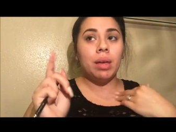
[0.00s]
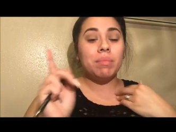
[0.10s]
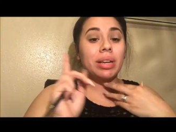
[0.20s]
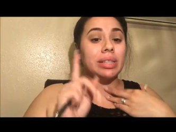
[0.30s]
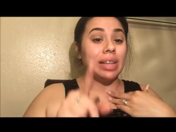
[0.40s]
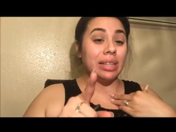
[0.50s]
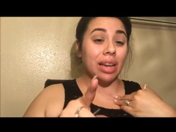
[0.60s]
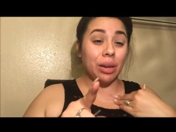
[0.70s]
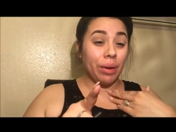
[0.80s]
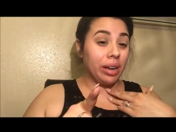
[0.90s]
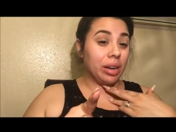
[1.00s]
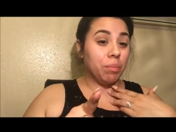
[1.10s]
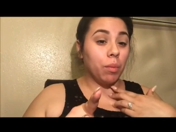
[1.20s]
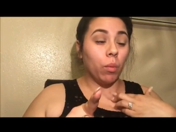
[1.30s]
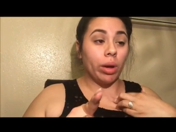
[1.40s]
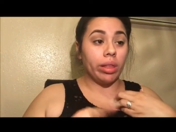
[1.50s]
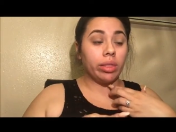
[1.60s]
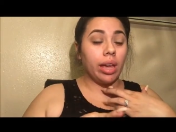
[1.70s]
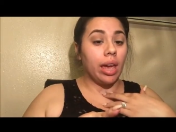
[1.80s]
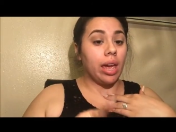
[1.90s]
because that's how you end up with
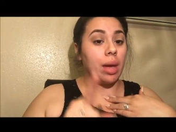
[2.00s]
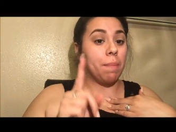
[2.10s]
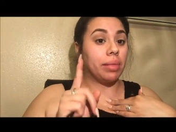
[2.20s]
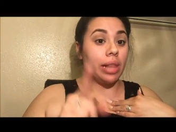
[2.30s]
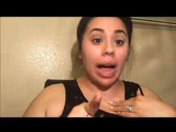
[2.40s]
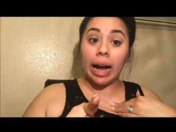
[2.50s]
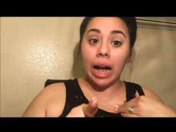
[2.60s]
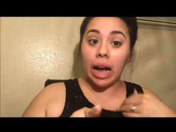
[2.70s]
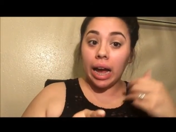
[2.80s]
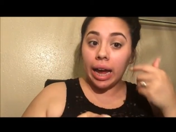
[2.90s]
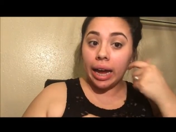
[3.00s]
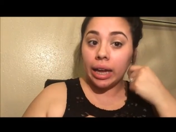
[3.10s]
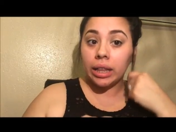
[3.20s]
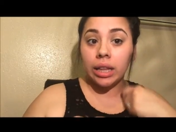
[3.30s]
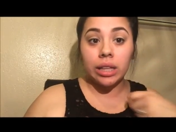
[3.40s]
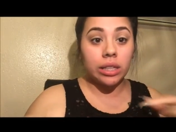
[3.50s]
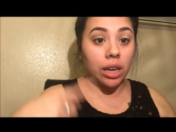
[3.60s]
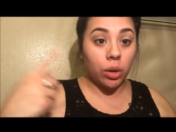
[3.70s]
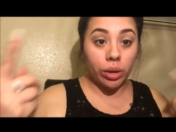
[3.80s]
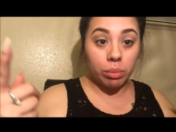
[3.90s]
a black eye. That's
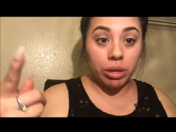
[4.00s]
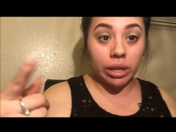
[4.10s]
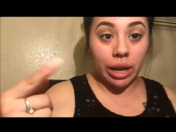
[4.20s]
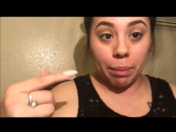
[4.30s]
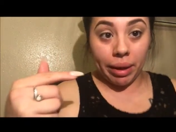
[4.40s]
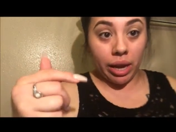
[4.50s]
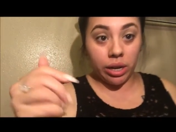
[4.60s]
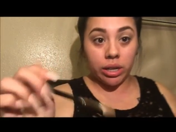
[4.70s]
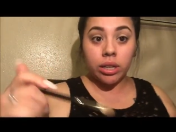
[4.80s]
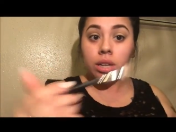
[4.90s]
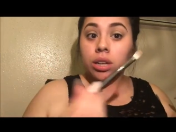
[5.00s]
how you end up looking like a panda.